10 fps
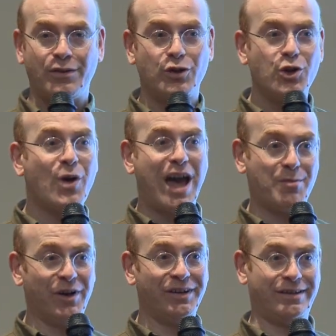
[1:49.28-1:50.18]
the new
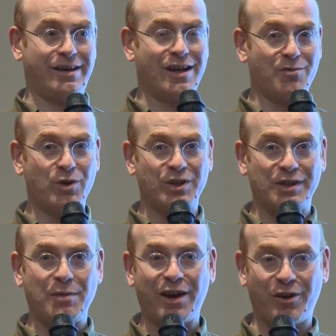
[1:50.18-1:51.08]
hammer, uh, which
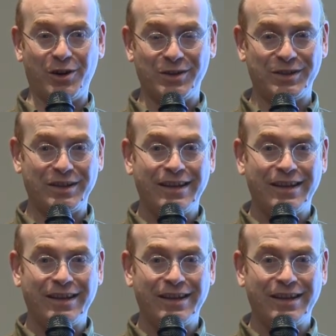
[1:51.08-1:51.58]
is macros.